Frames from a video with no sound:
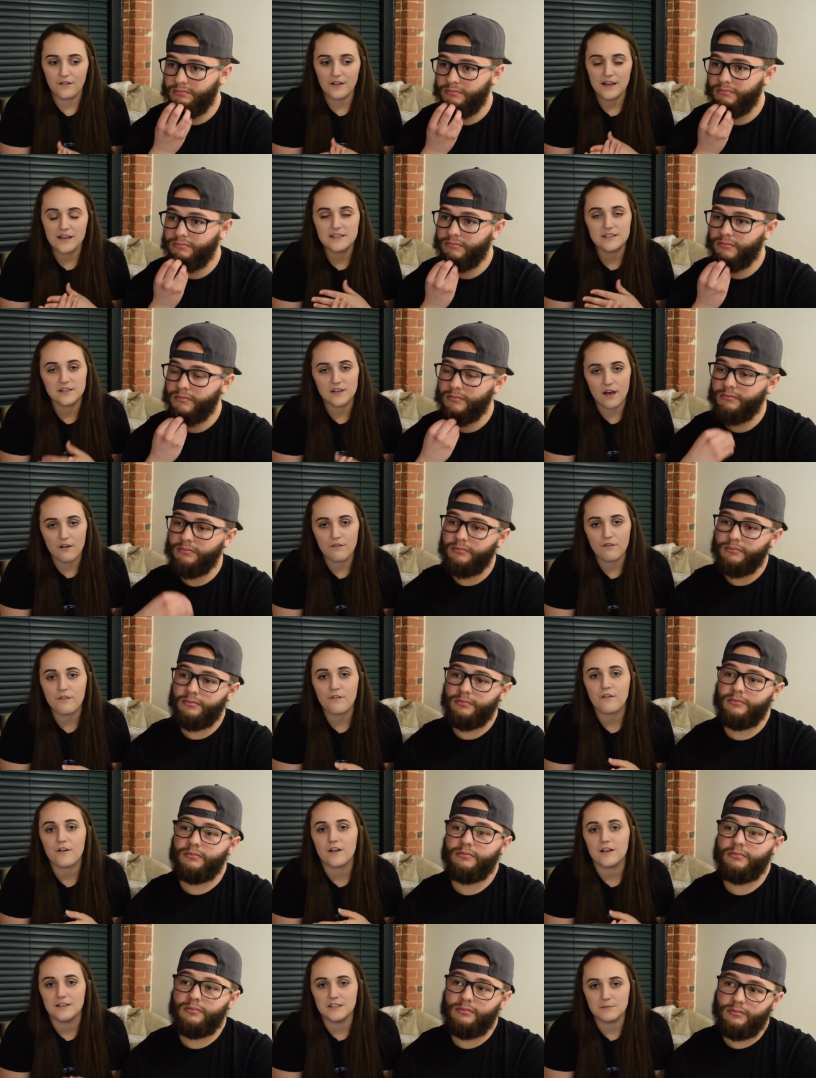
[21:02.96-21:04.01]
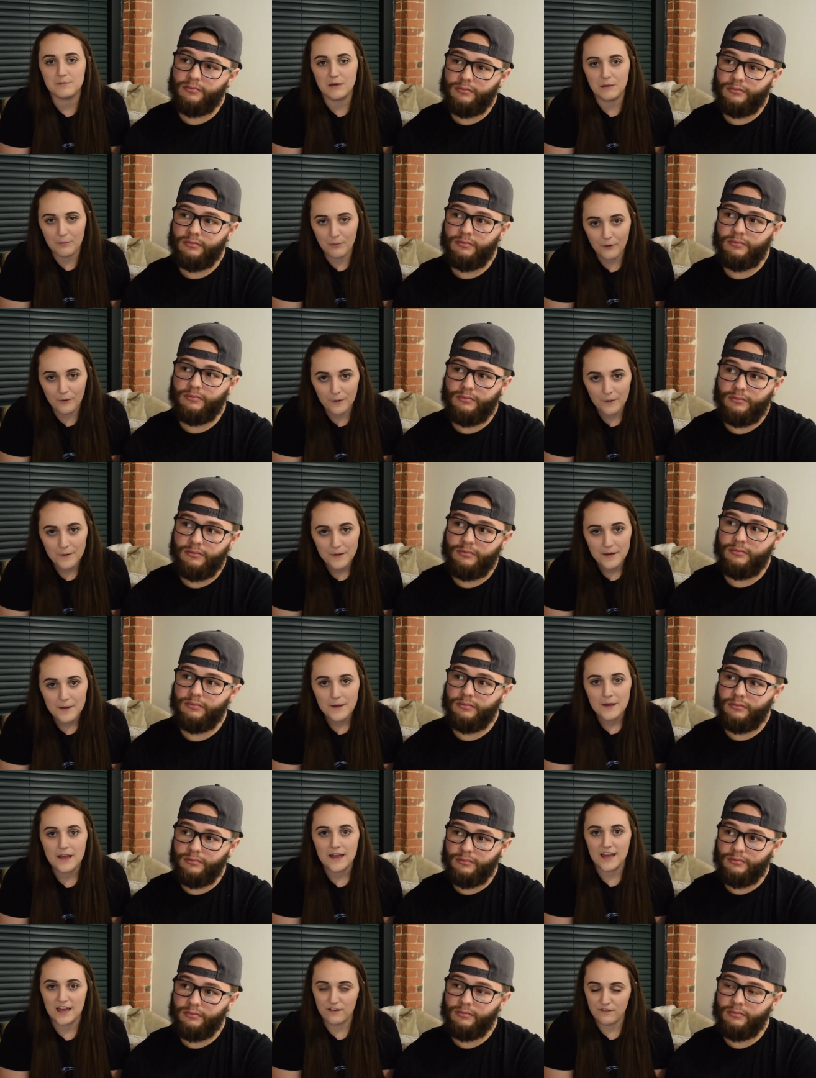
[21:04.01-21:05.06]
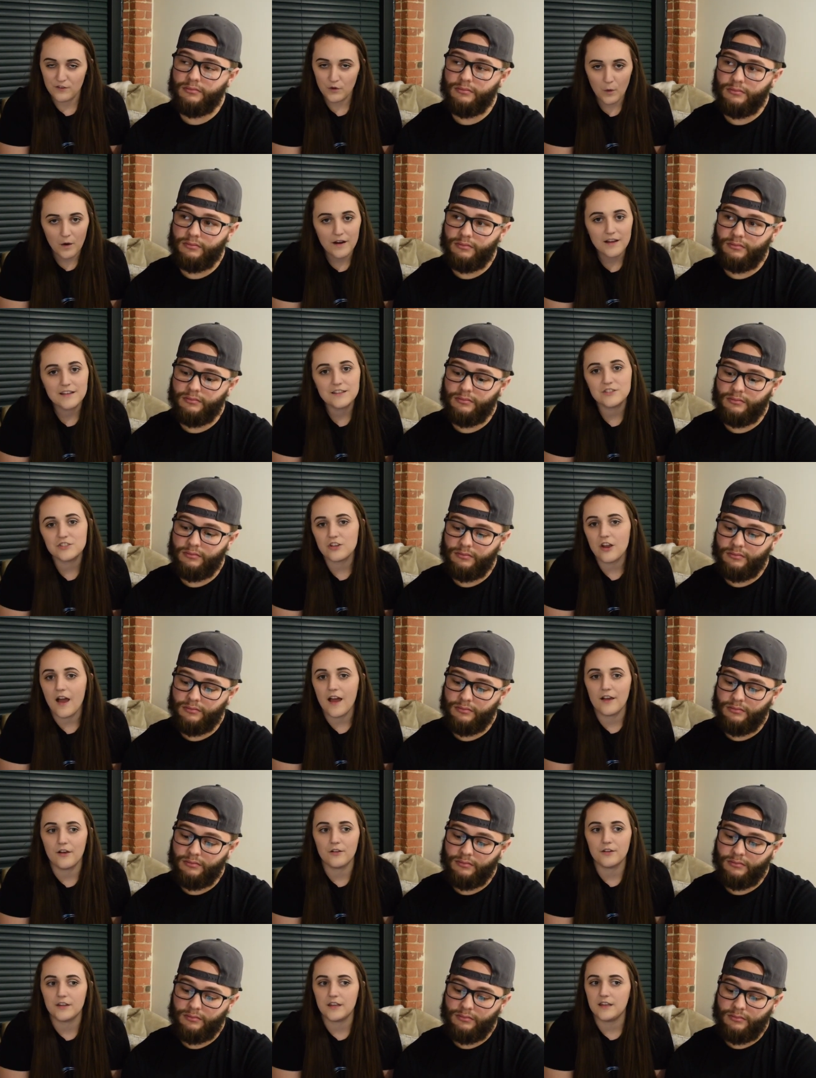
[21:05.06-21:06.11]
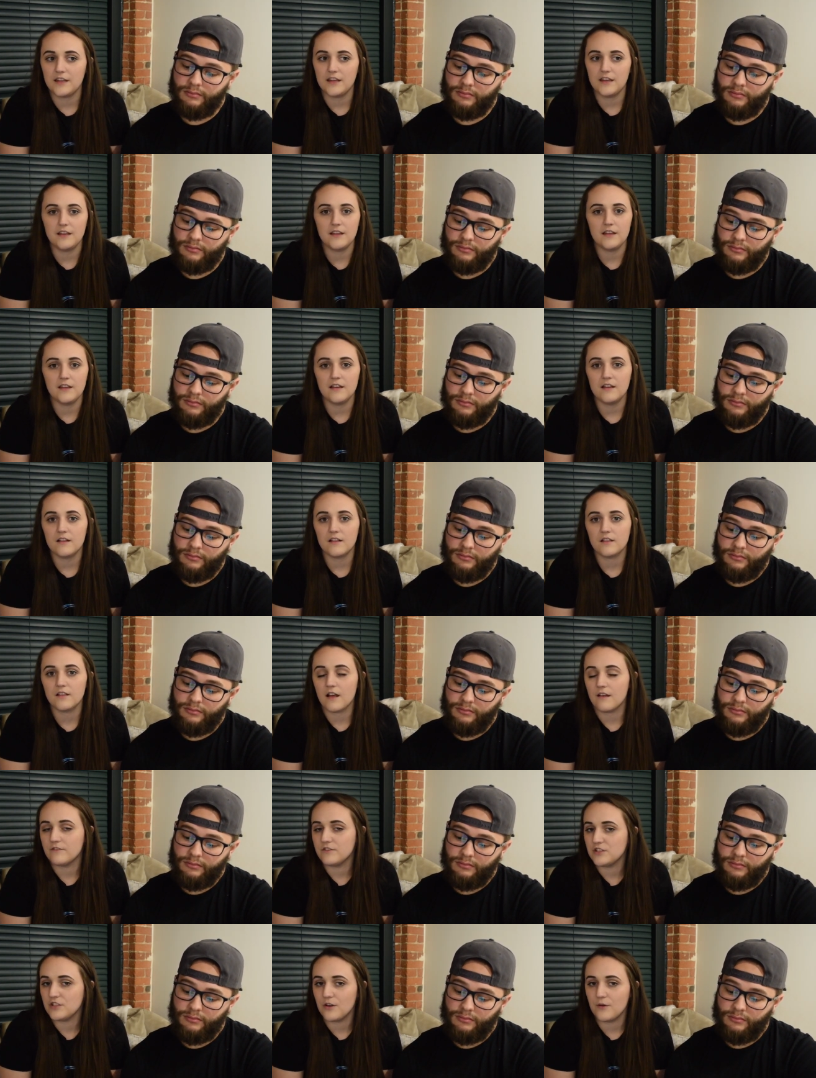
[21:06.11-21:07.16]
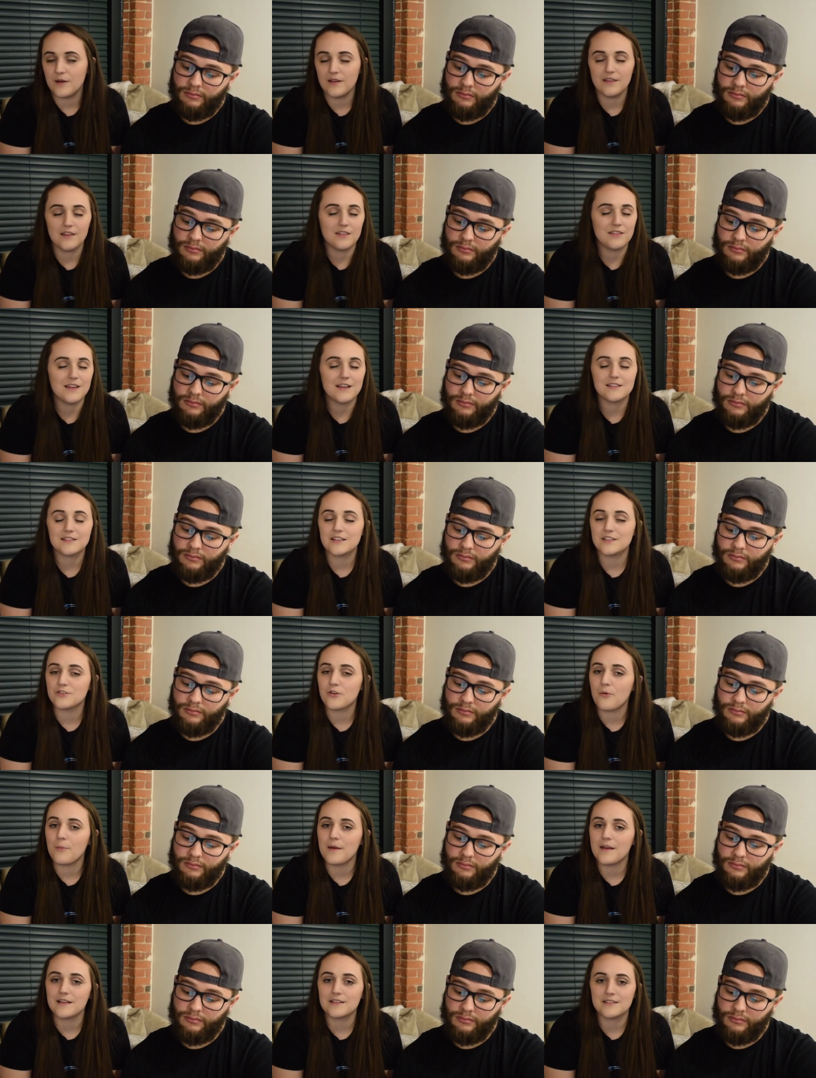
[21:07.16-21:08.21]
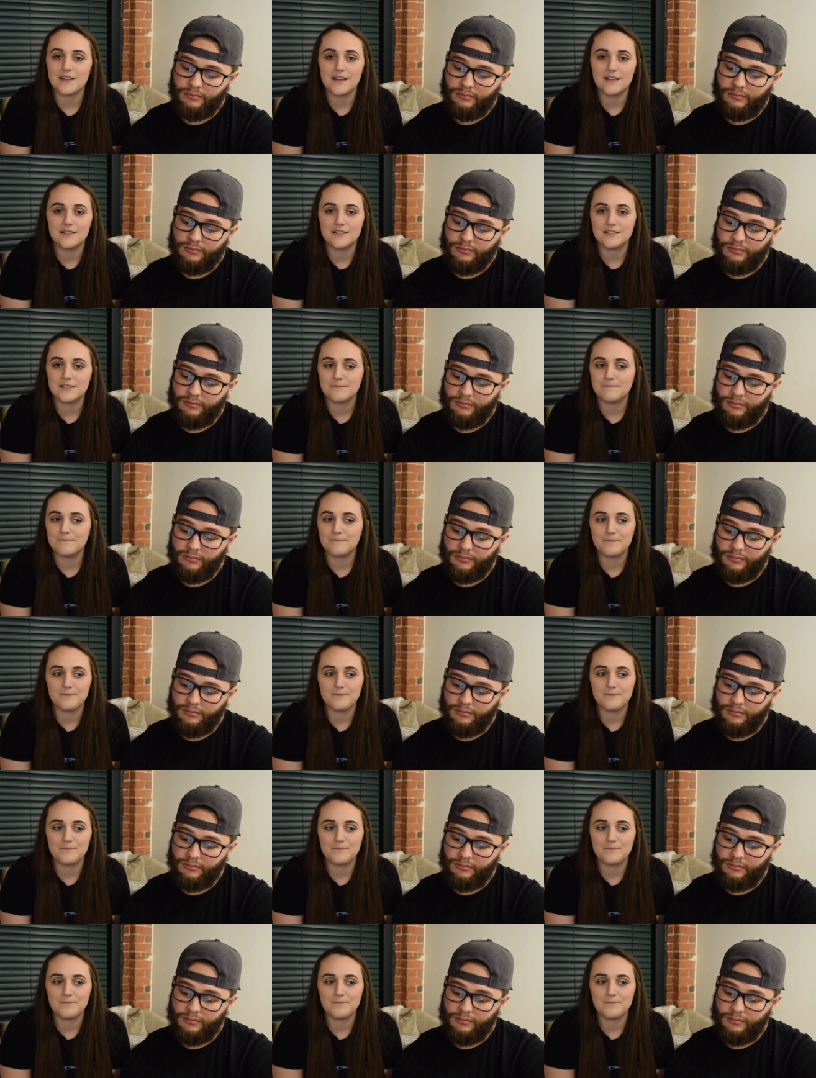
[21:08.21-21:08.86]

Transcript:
Speaker 1: his love for his people if you're his child, he loves you. And the things that don't make sense,